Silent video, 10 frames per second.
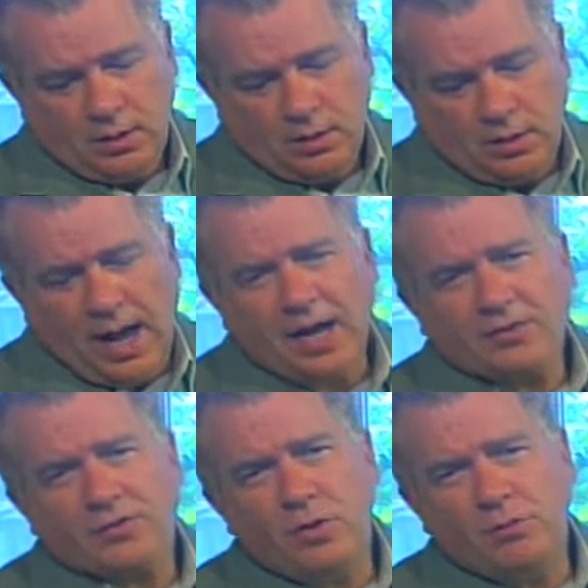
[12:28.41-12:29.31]

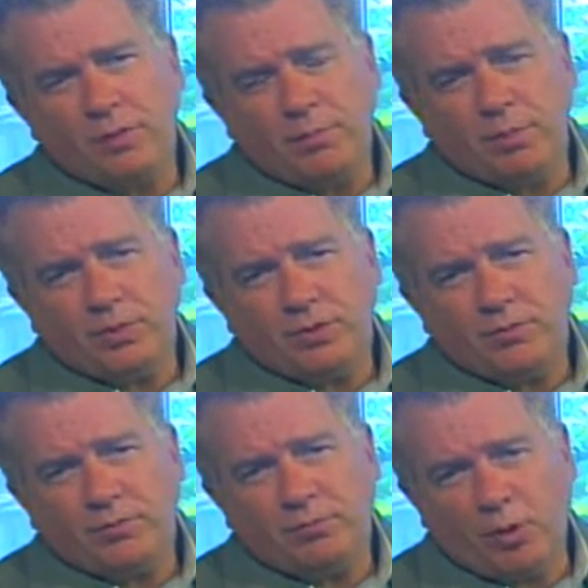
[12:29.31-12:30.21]
last November, the
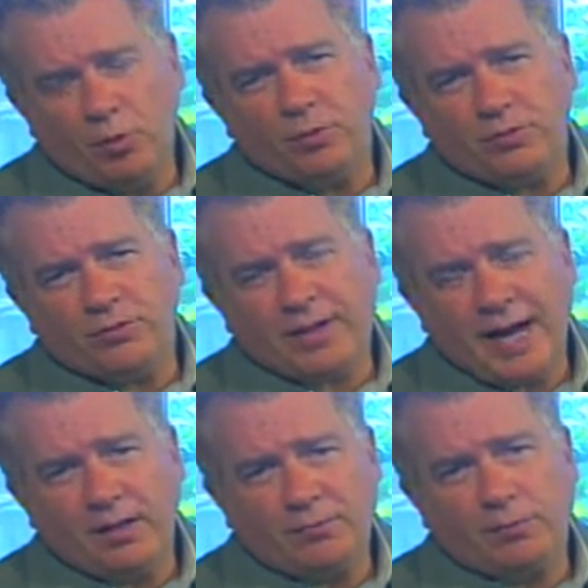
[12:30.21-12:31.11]
voters of
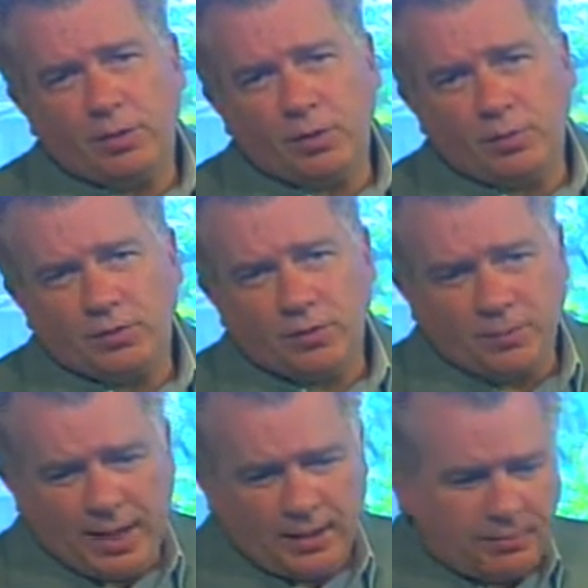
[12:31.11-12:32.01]
California went to the
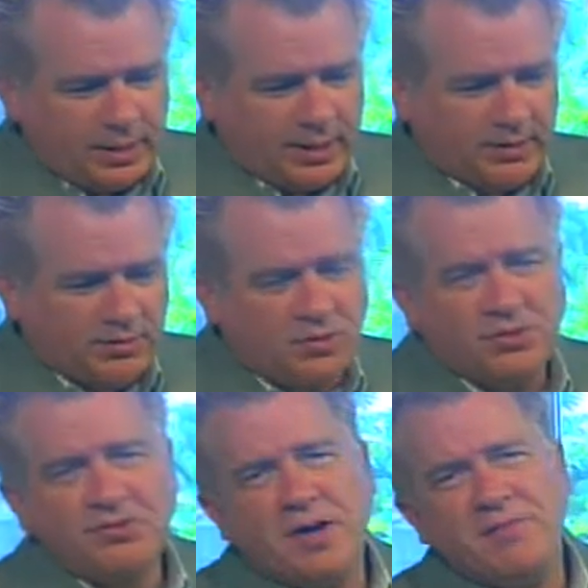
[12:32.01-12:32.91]
ballot box, and
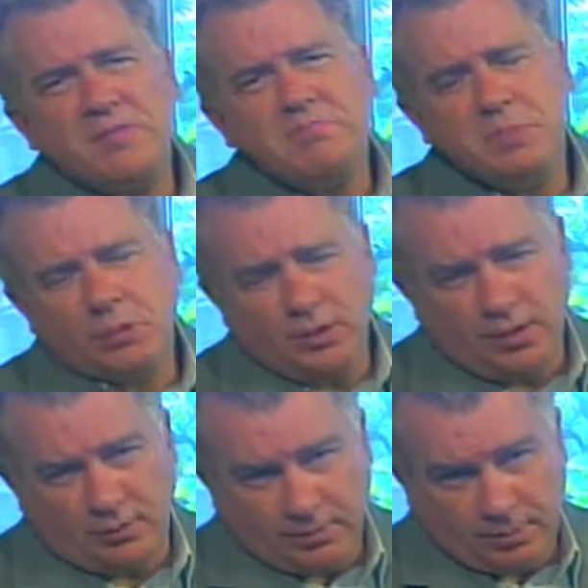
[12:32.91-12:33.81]
7 million
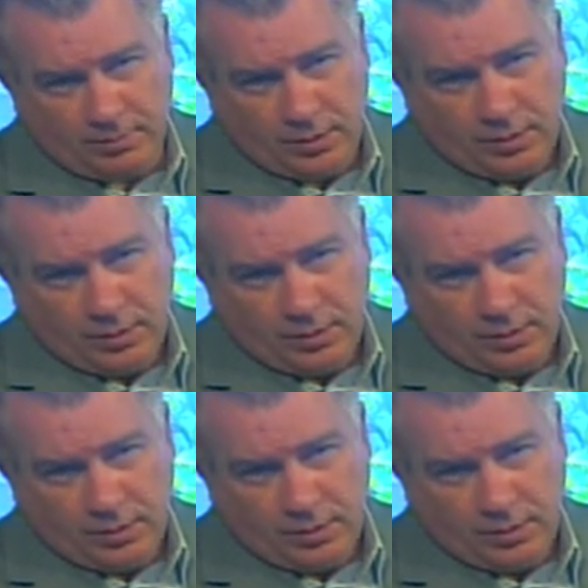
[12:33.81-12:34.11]
of them,